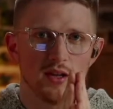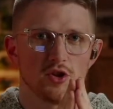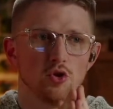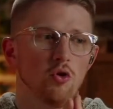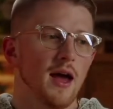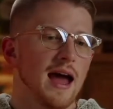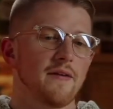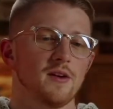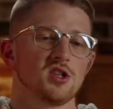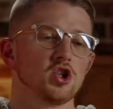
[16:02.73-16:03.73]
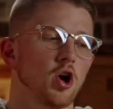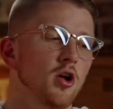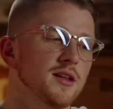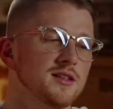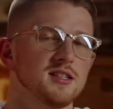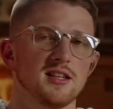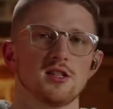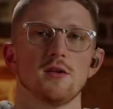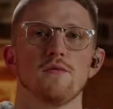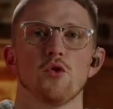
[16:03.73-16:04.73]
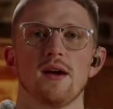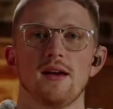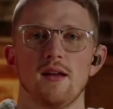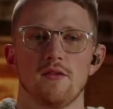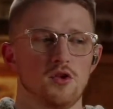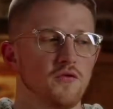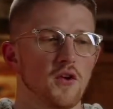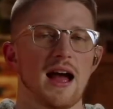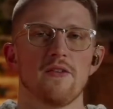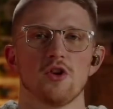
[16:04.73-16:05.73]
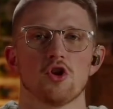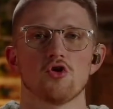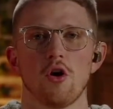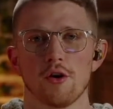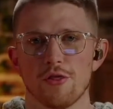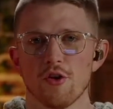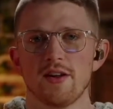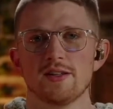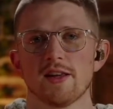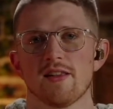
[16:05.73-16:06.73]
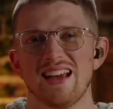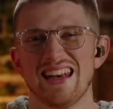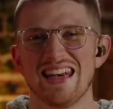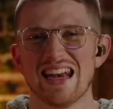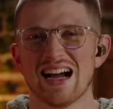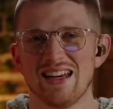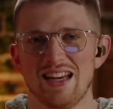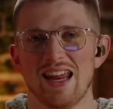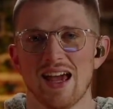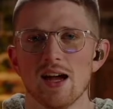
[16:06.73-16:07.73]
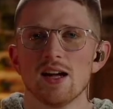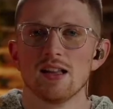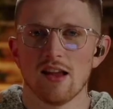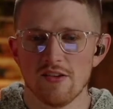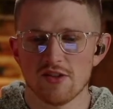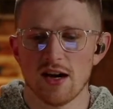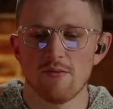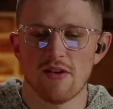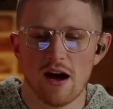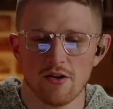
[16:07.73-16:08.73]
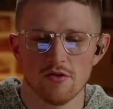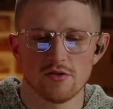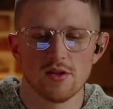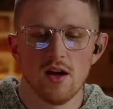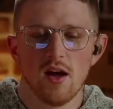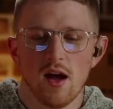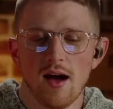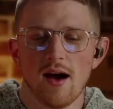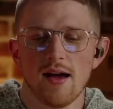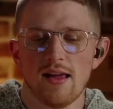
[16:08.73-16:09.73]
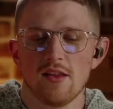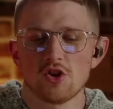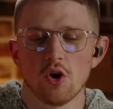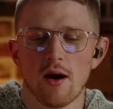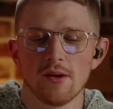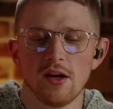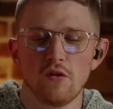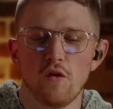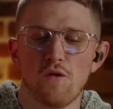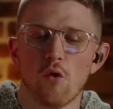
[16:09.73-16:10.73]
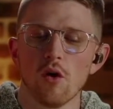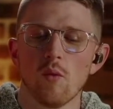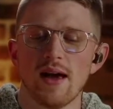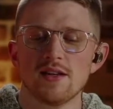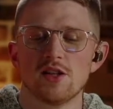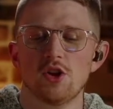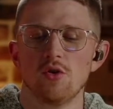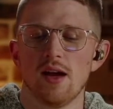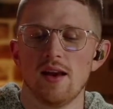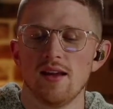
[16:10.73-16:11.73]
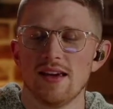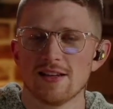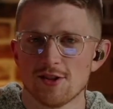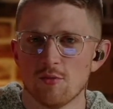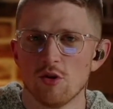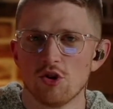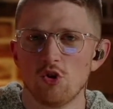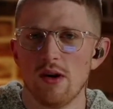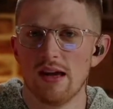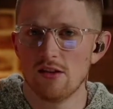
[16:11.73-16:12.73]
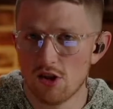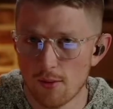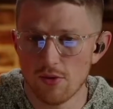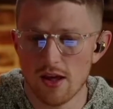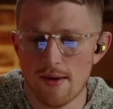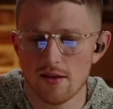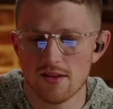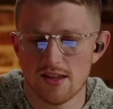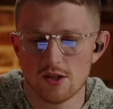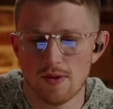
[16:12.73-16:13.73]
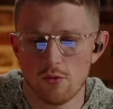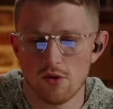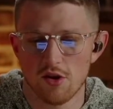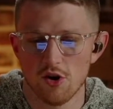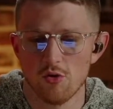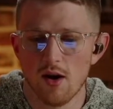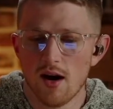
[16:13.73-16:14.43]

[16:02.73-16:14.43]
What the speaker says: need to have a solid system for having strong 30, 60, and 90-day lifetime values. And so I'm gonna give you four ways that you can get someone to double the amount that they spend with you